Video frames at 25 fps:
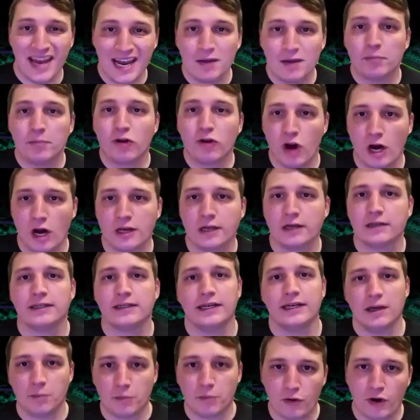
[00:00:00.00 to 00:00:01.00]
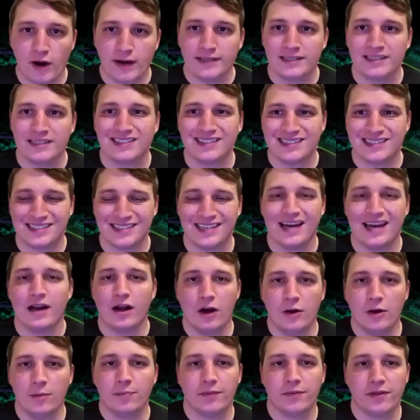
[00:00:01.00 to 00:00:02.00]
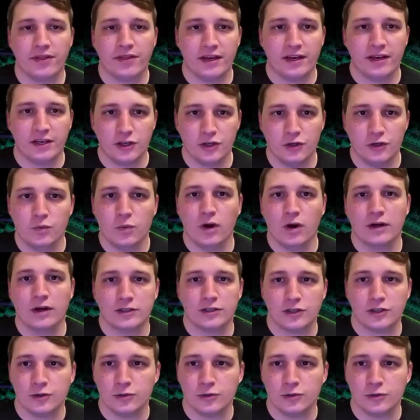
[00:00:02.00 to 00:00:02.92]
a product and a price set up that you want to